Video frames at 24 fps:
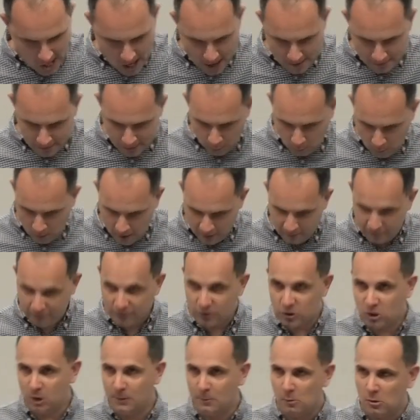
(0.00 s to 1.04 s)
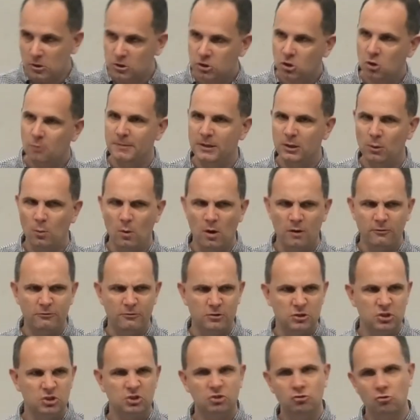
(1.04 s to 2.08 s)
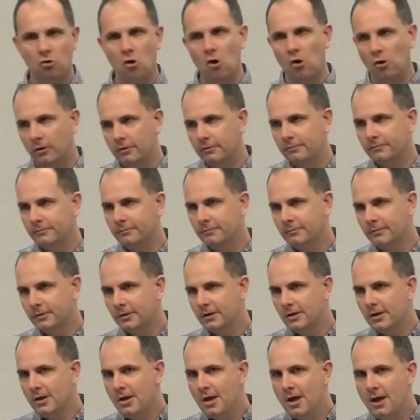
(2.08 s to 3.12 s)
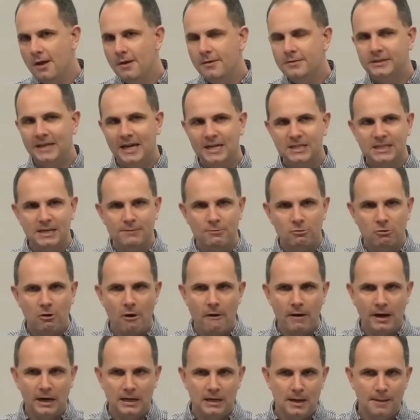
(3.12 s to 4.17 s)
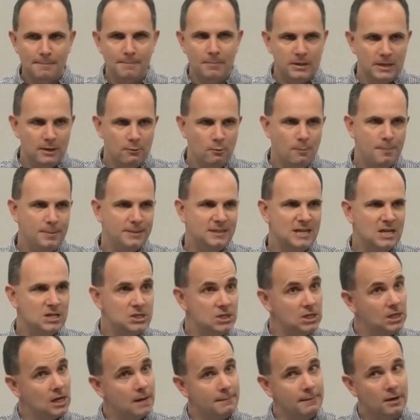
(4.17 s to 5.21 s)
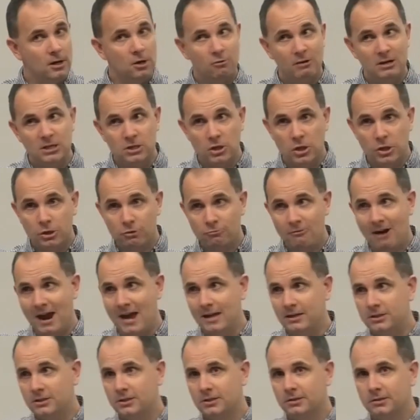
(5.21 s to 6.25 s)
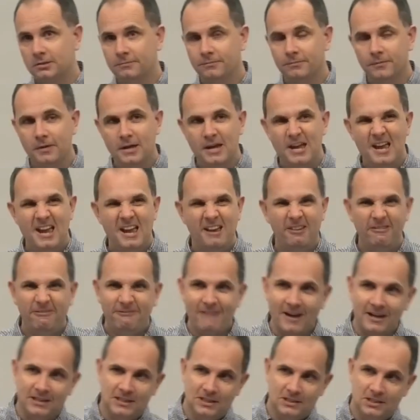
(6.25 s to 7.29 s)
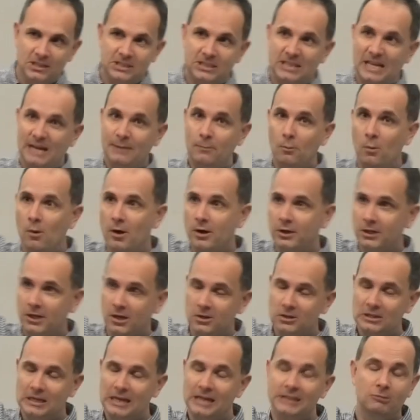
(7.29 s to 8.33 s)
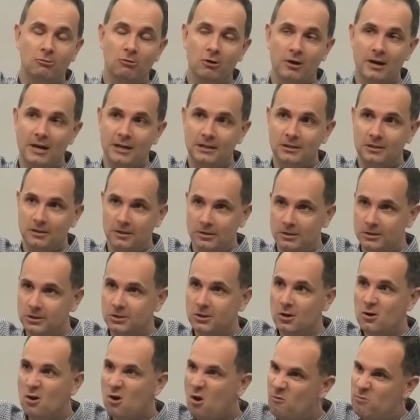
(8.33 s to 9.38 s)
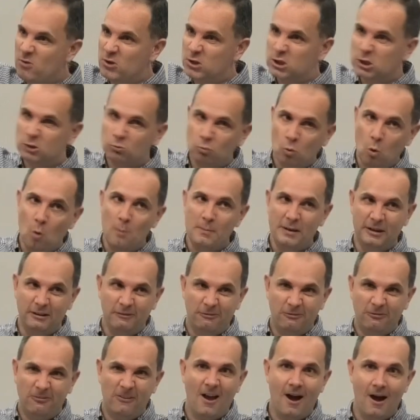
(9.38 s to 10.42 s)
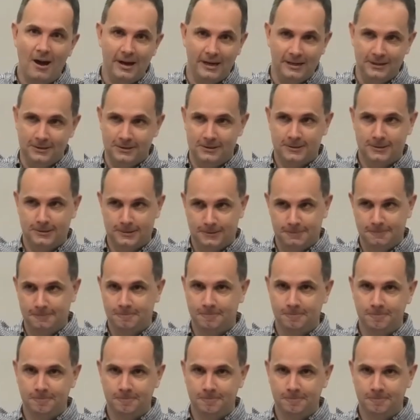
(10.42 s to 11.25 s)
The word for numerous could be the word for strong. See, as they were growing in number, they were potentially becoming a greater threat. In fact, it's the same word used later on in Exodus of the swarming flies